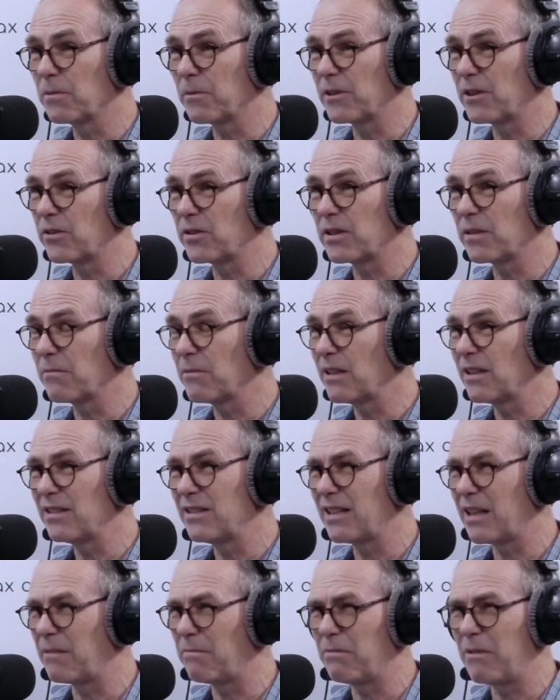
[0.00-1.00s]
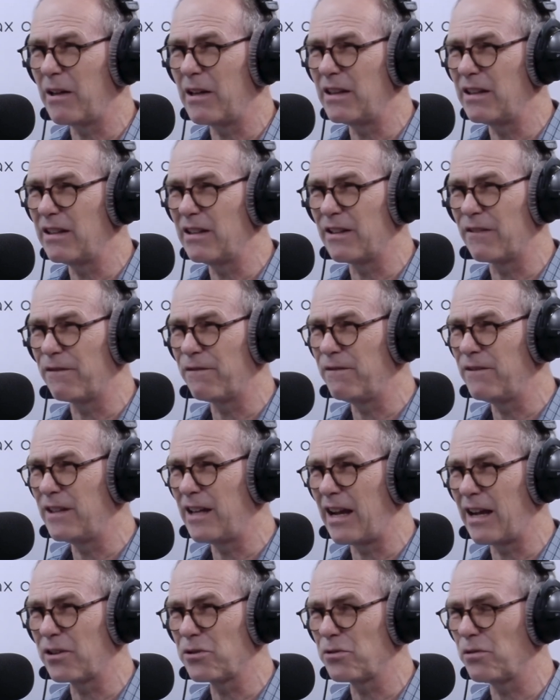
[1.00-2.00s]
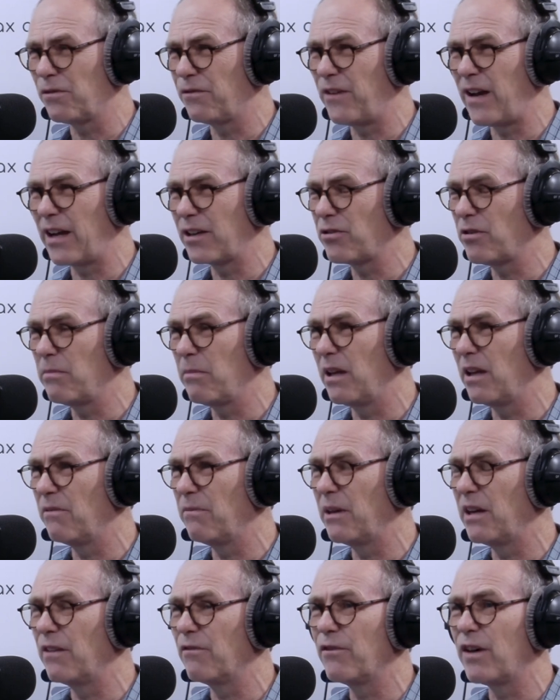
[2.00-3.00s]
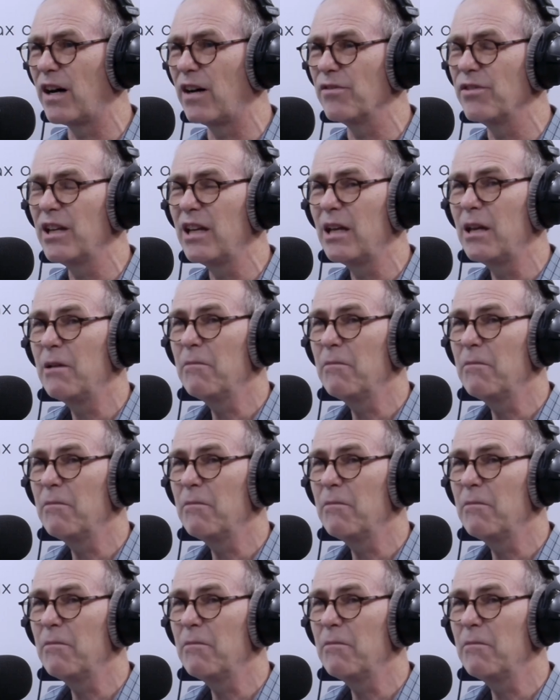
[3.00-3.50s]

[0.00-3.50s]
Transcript: but there were some things that made the actual factory may have been involved.